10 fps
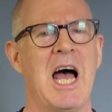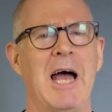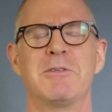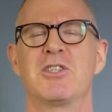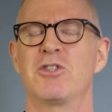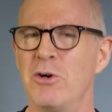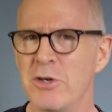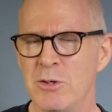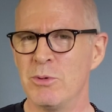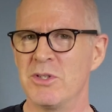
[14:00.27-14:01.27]
I'm sure
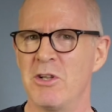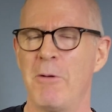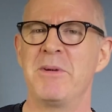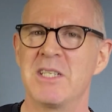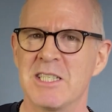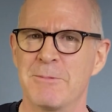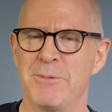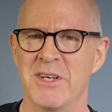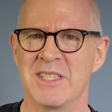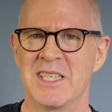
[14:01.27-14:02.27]
will not be
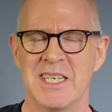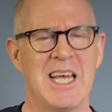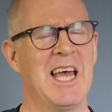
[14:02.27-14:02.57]
disappointed.